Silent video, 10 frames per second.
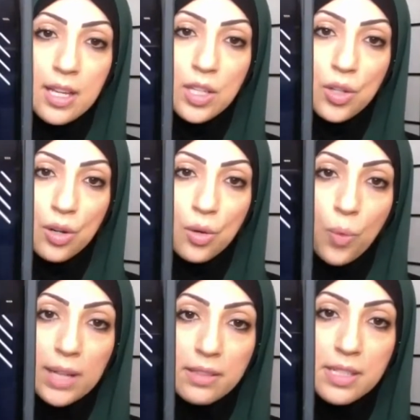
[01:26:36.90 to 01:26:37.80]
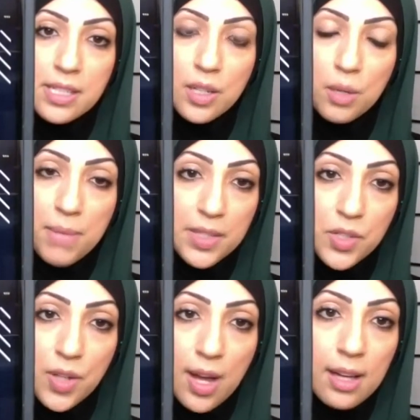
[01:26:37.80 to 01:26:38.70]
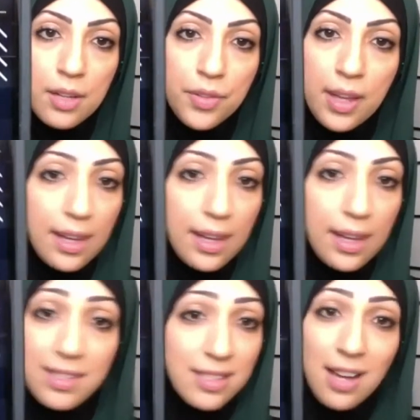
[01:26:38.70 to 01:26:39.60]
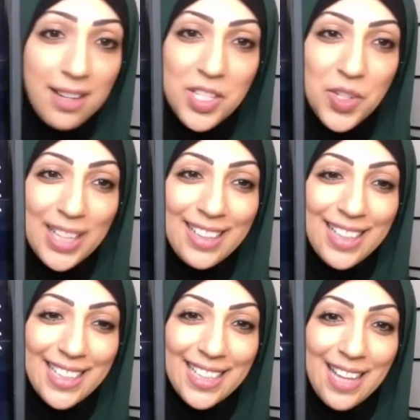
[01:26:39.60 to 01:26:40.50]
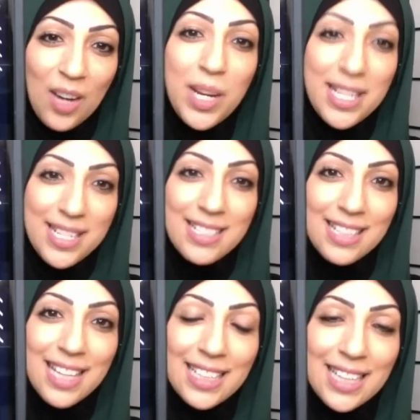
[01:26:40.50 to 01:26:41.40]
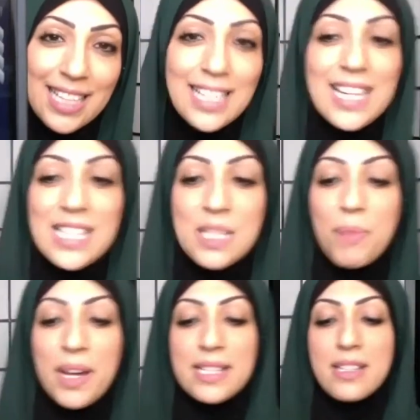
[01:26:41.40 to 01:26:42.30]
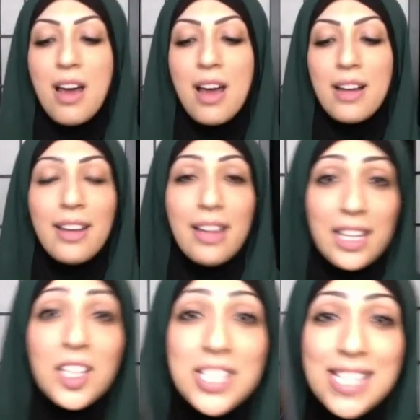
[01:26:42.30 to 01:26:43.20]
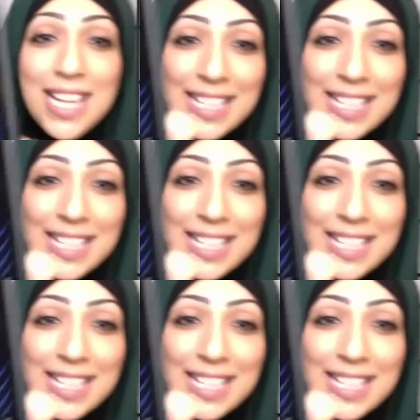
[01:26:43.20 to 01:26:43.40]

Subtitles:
your wellness and your mental health. It's not a straight line like that. We tend to think that it is, but it's not. It looks like